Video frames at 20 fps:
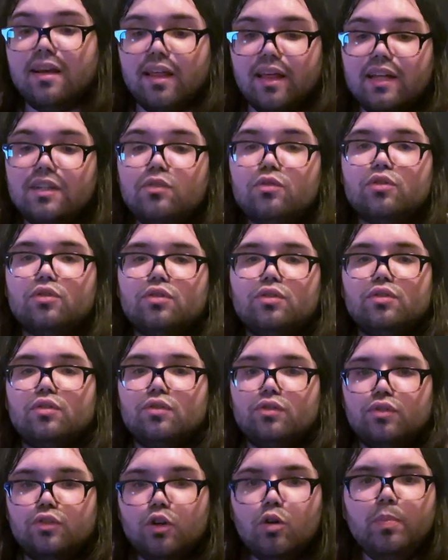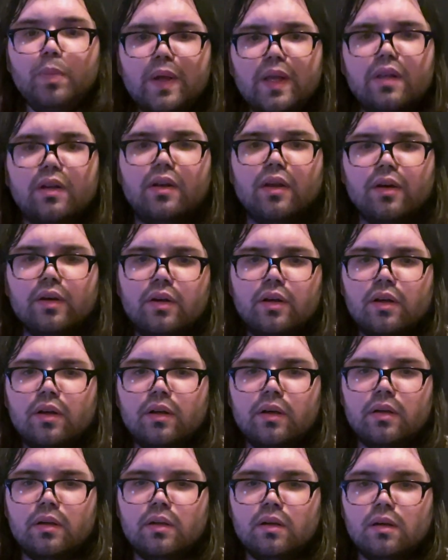That's stupid.
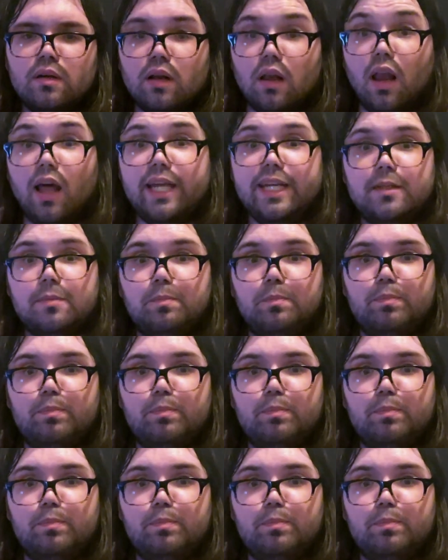Like